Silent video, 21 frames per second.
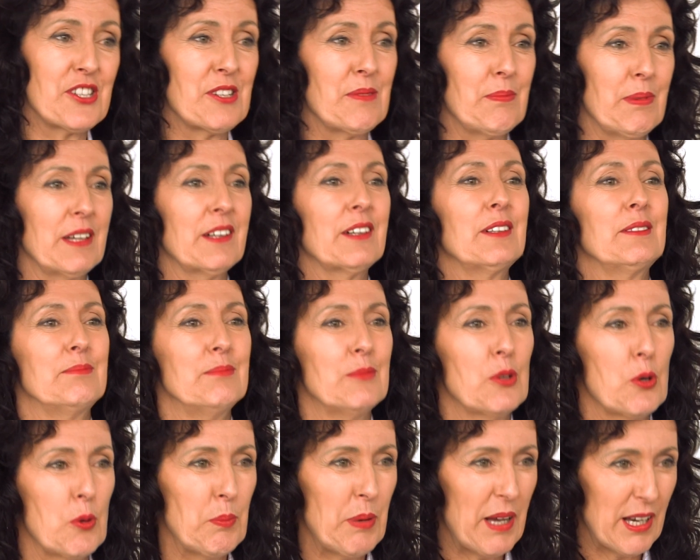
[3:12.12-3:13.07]
you to
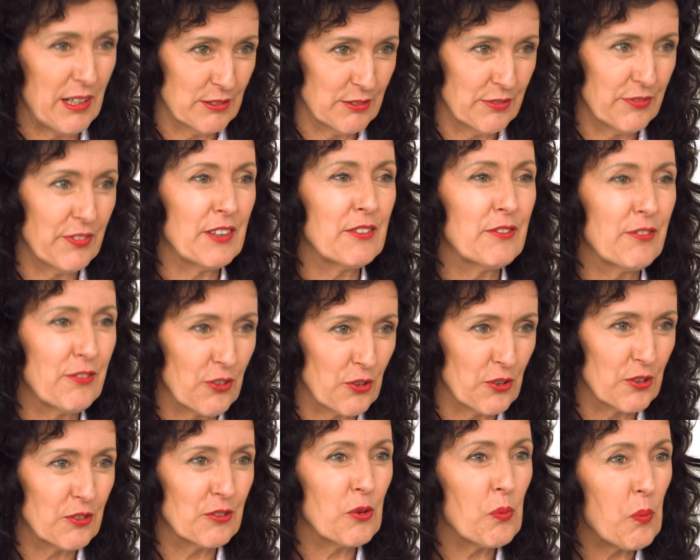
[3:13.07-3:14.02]
become more pelvic
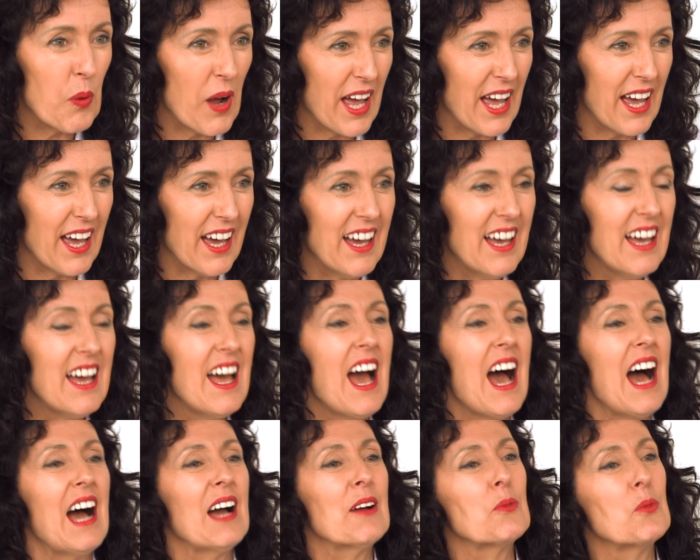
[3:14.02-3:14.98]
floor aware.
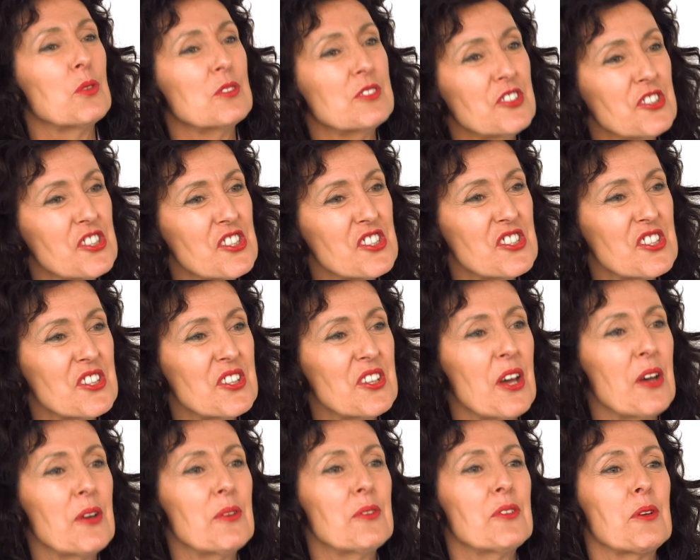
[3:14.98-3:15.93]
I want you to
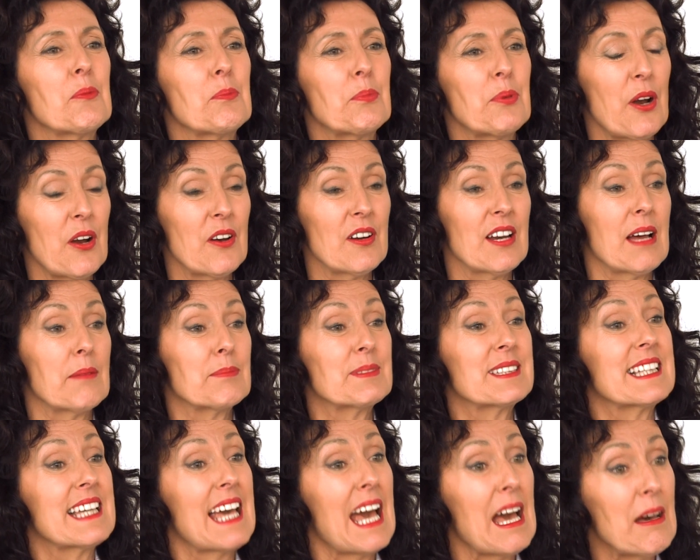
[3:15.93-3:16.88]
know that
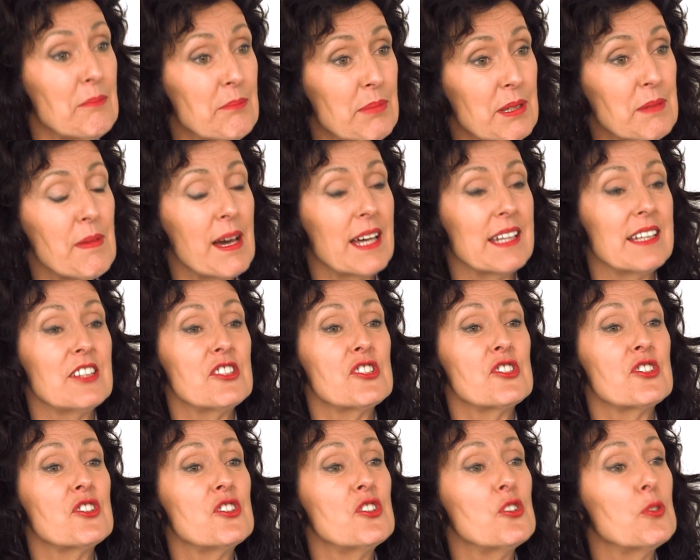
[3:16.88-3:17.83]
prolapse can be
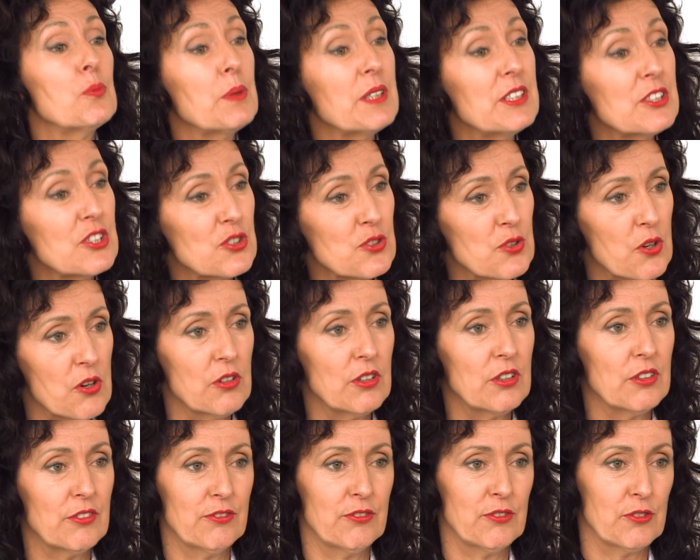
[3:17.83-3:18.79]
managed and you'll be
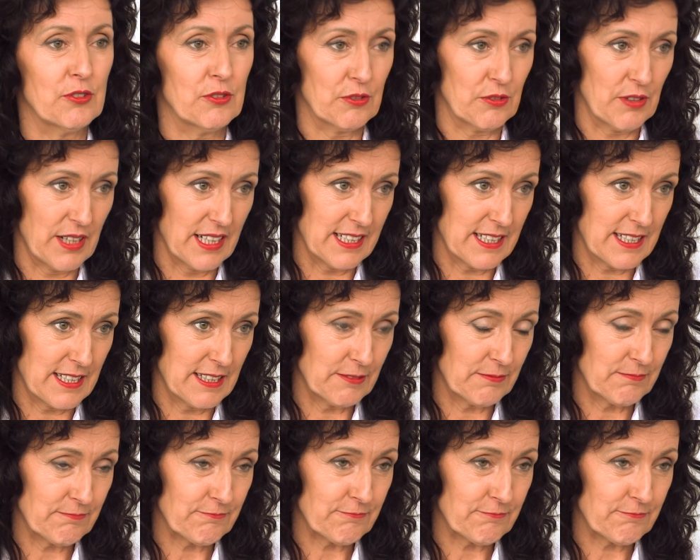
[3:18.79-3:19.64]
stronger for it.